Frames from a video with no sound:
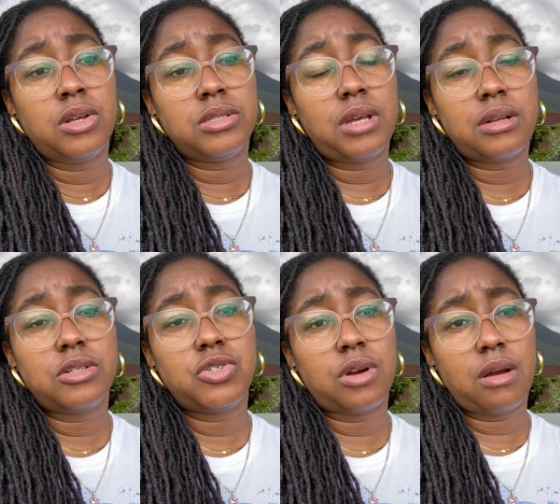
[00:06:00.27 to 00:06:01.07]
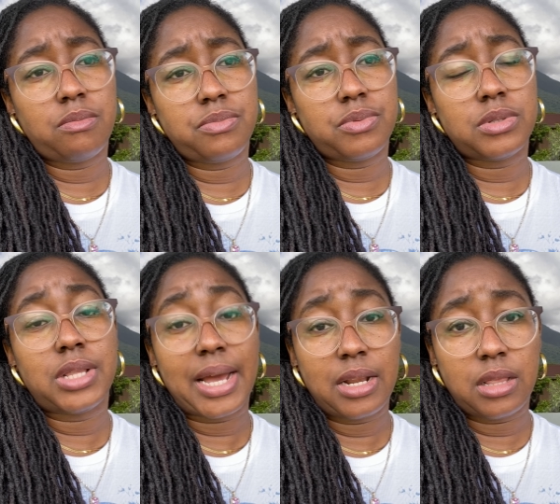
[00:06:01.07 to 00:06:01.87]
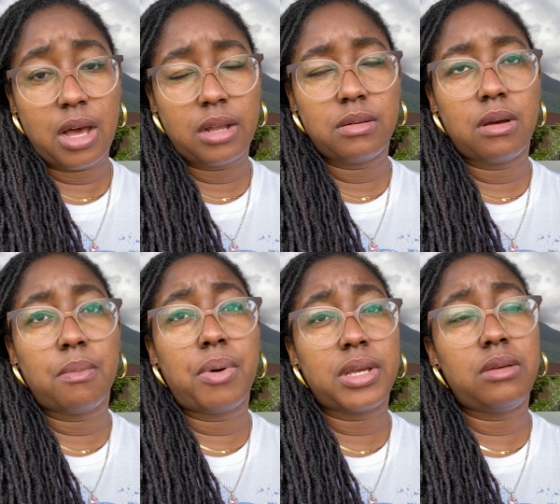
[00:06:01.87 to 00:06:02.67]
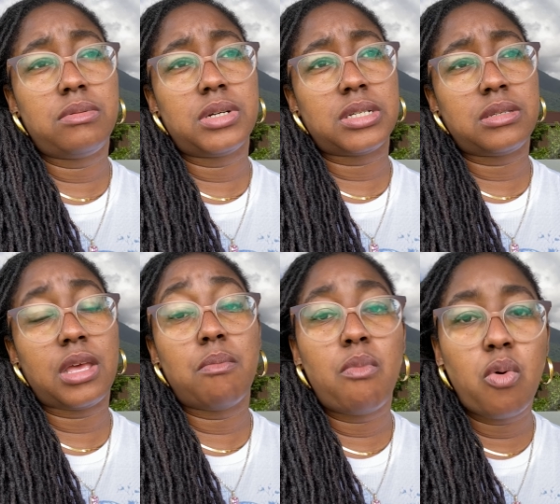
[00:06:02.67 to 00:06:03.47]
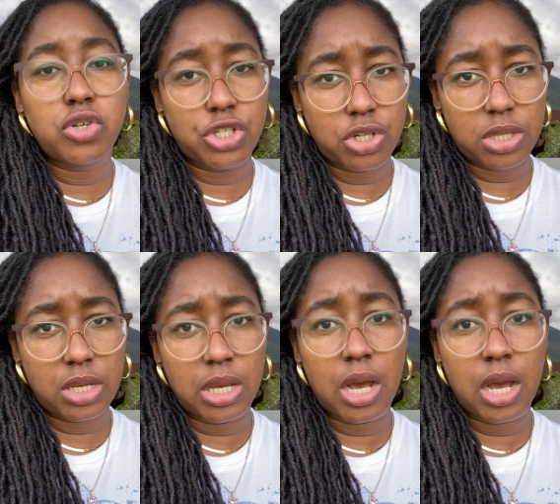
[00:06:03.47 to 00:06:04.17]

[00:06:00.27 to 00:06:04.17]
Donald Trump lied a lot, but he was emotionally